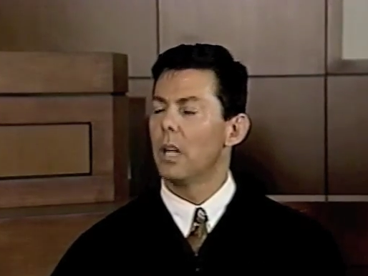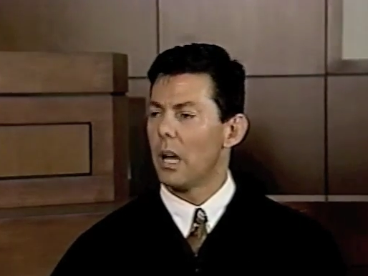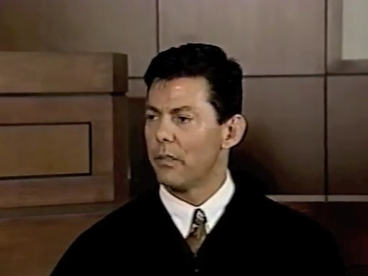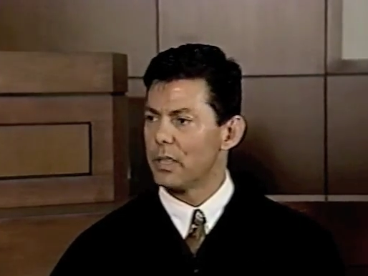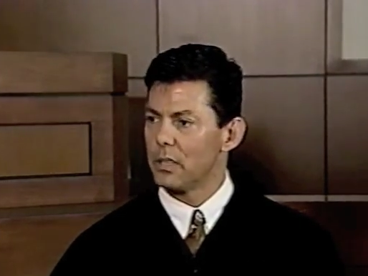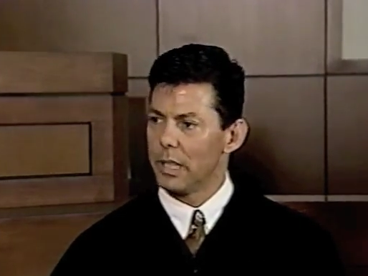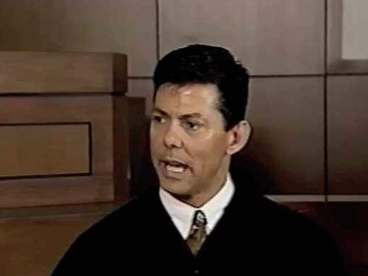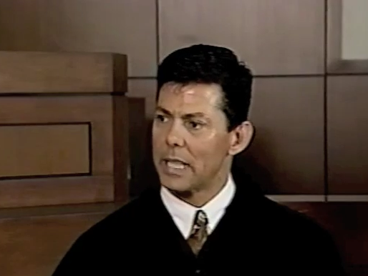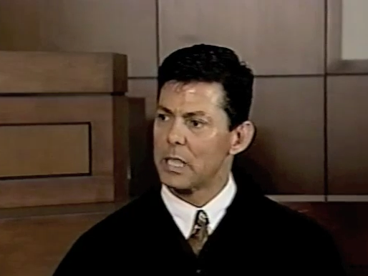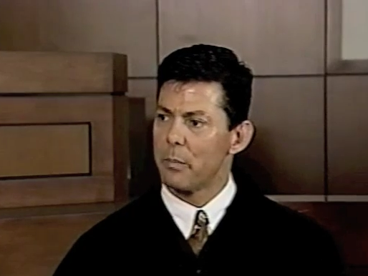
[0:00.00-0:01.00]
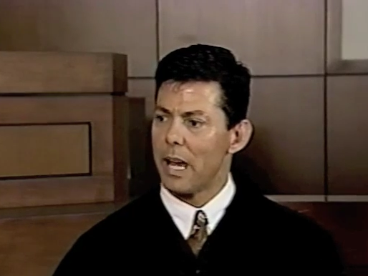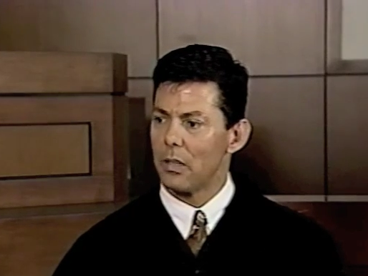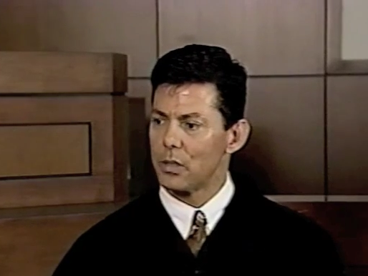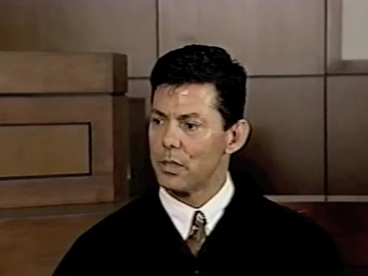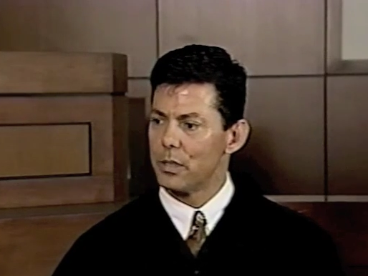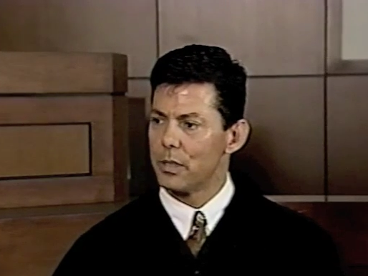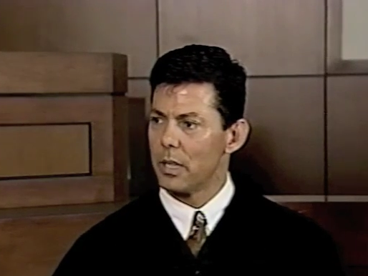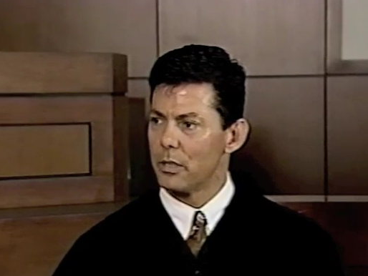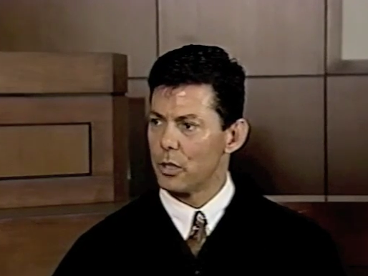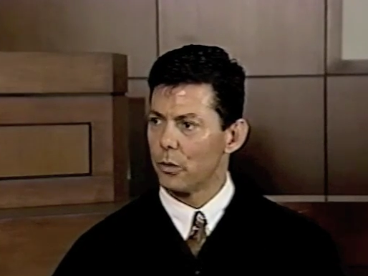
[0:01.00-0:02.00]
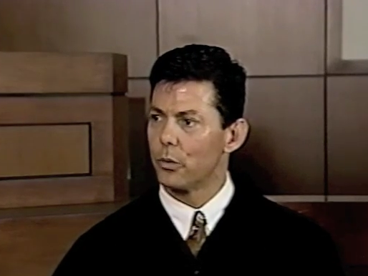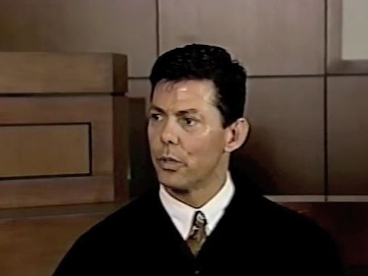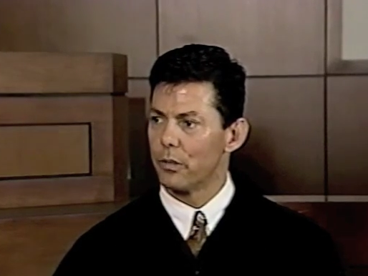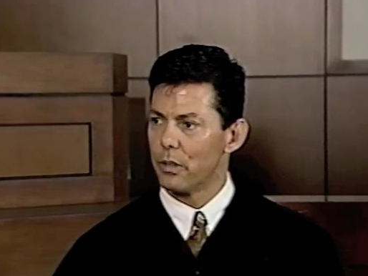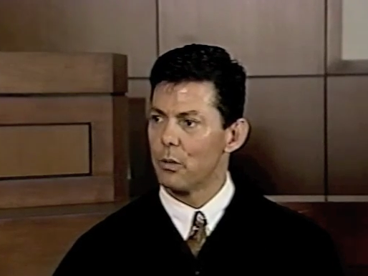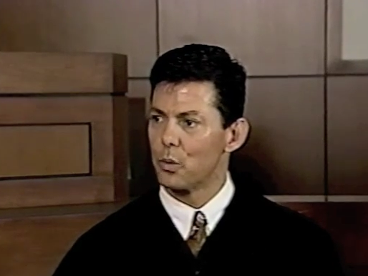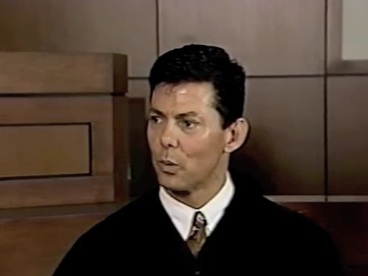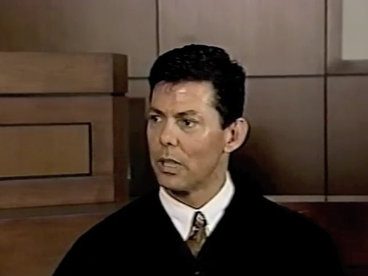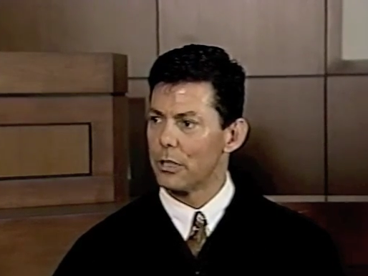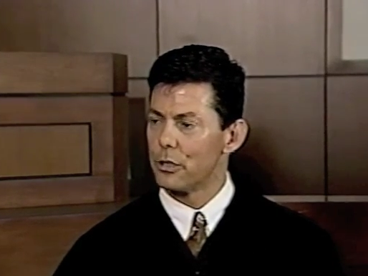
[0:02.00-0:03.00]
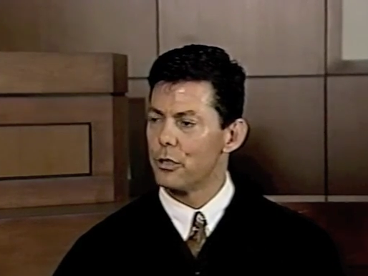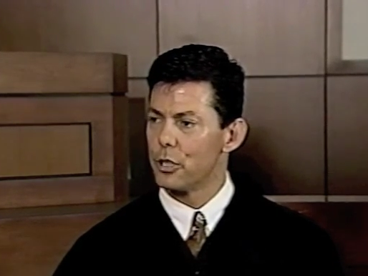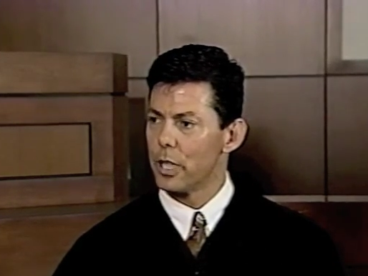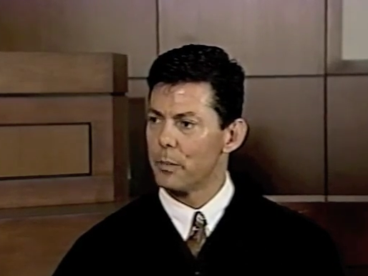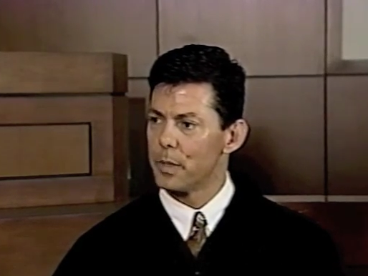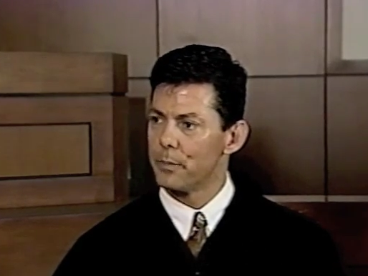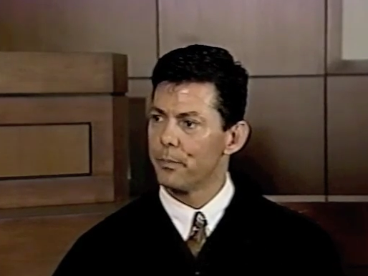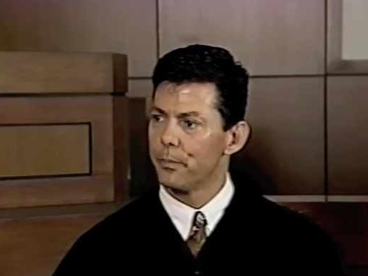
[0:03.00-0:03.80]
obviously ex-spouses, children of those relationships.